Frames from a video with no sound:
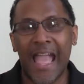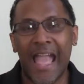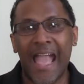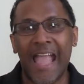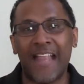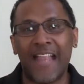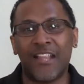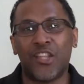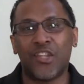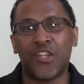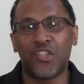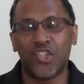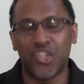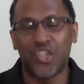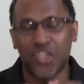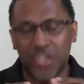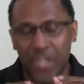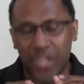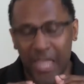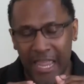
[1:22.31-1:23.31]
and
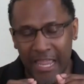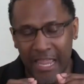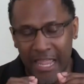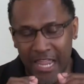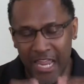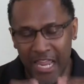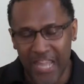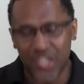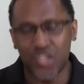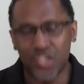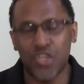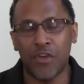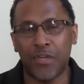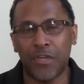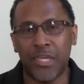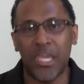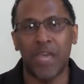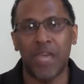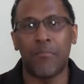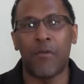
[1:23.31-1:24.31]
it
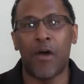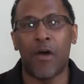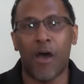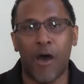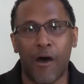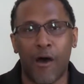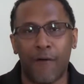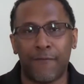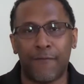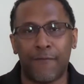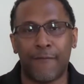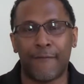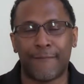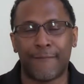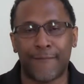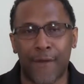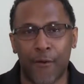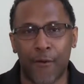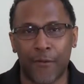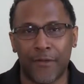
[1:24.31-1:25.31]
took him off
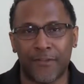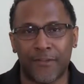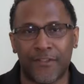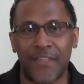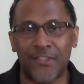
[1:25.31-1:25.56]
focus.